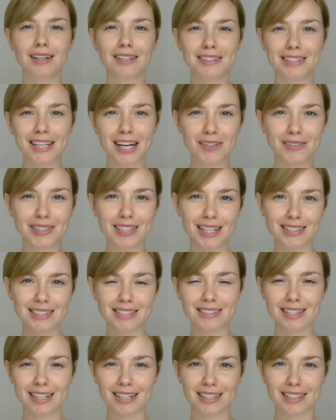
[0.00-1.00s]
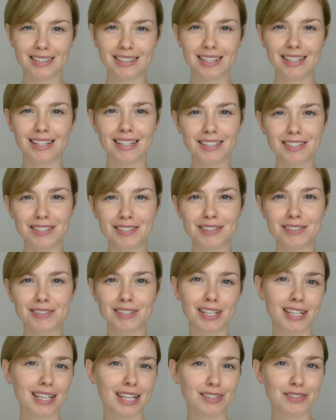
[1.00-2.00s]
now that that's done let's
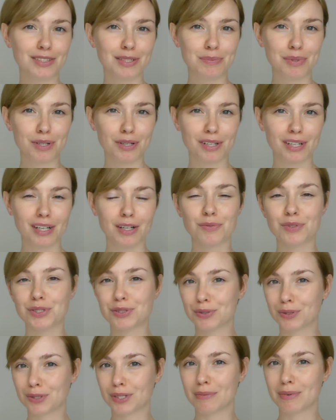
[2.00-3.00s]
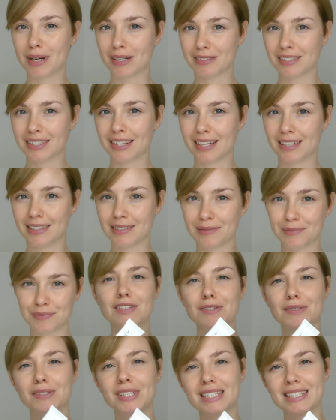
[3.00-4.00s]
get to the product we're talking about today
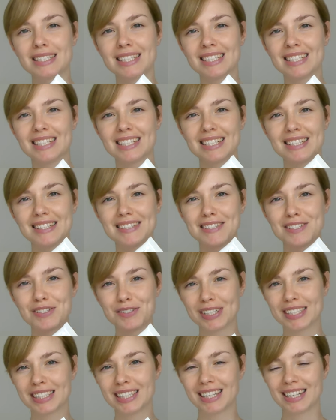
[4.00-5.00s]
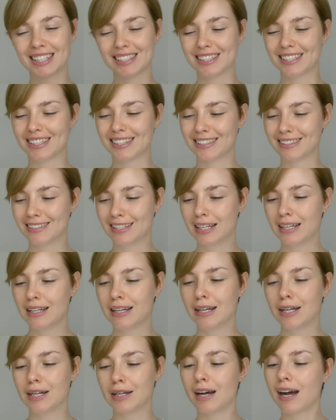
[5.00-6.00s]
so this is Trinny London
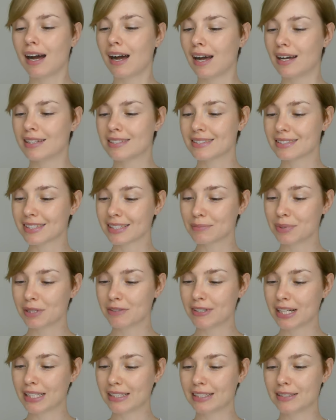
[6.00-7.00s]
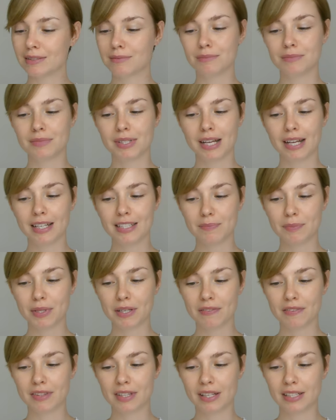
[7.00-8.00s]
uh, Skin Perfecting
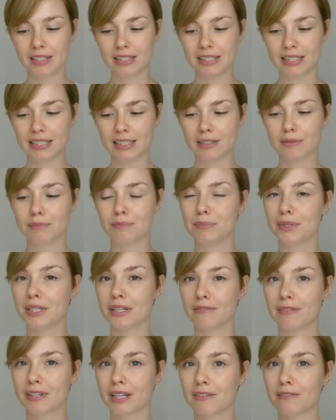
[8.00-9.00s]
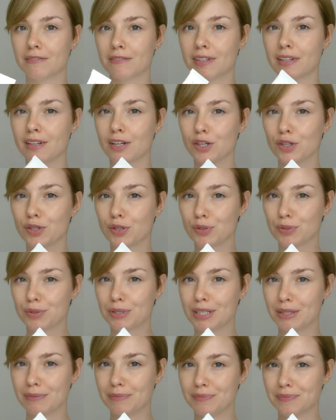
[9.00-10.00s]
SPF 30 BFF
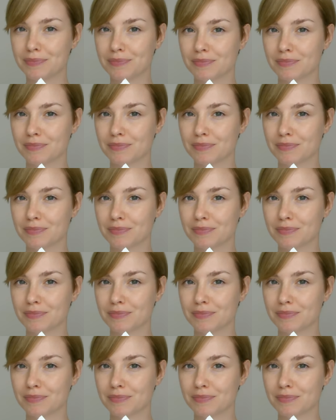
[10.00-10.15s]
Cream